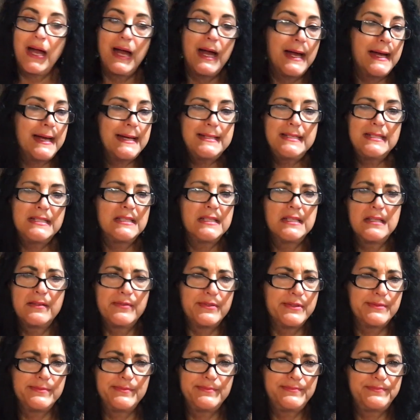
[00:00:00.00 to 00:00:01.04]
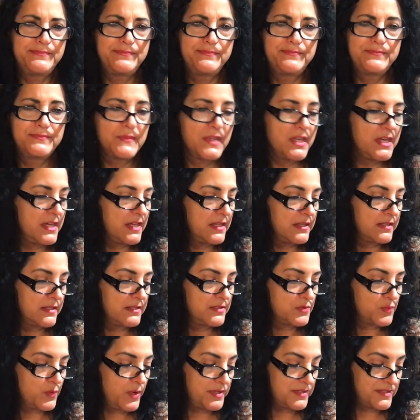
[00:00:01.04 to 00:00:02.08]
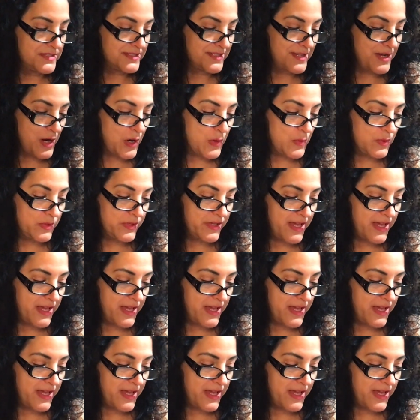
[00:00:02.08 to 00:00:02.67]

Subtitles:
I didn't love it. This one's caramel